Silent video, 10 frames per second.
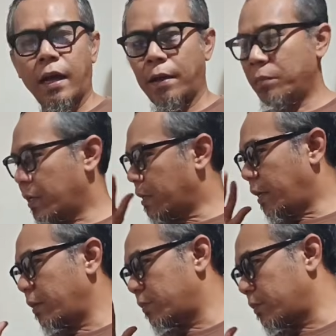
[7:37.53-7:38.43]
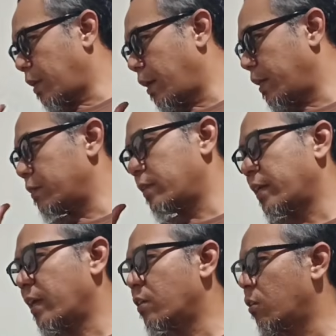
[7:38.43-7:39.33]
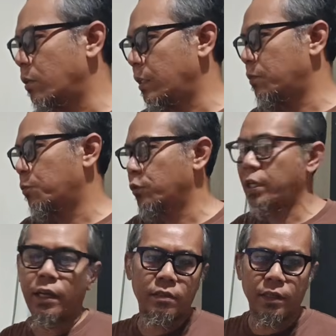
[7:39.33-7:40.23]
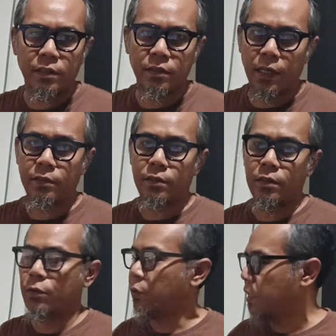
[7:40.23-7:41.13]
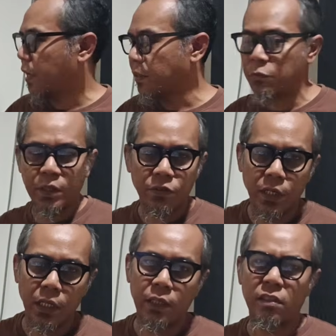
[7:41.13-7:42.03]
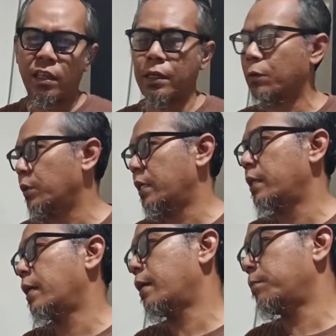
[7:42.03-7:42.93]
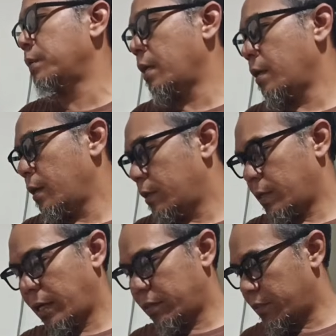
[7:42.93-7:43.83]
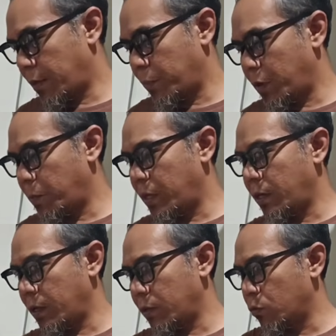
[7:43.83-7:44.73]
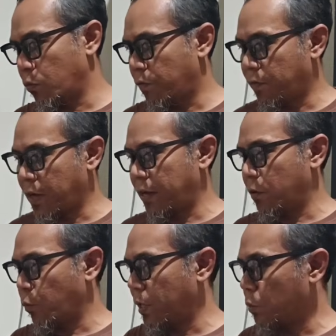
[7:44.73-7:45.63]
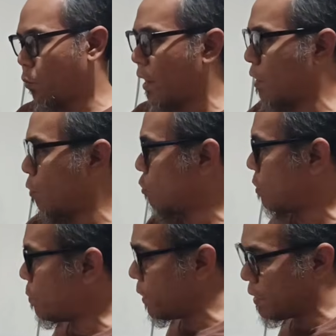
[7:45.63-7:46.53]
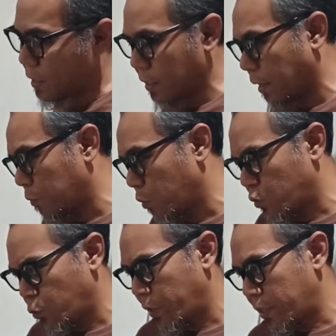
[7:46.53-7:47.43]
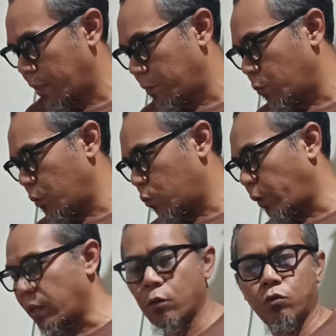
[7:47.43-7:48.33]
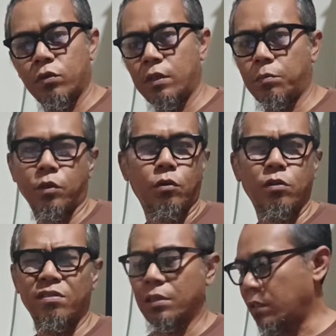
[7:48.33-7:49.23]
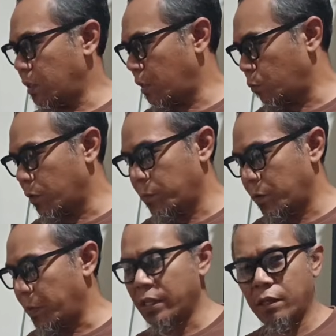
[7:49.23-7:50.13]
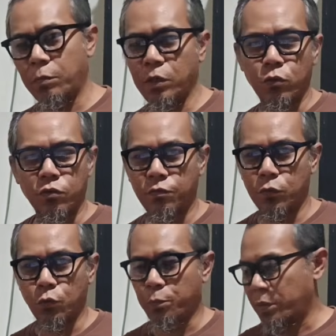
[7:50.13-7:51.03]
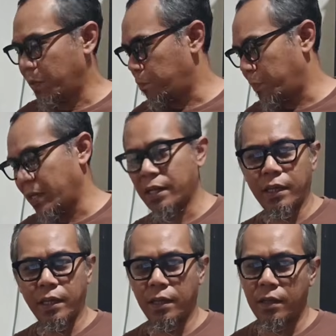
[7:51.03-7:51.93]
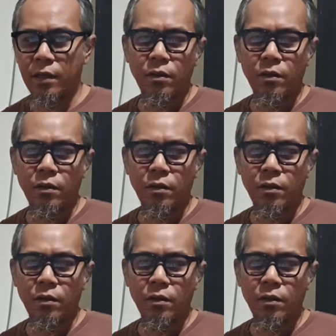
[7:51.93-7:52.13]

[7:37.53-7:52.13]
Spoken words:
I guess I can call this project a success. It has been released in our GitHub. The next step may be to find a way to enclose the printer. I'm not sure whether I'm going to enclose it, because it will be mainly be used to print PLA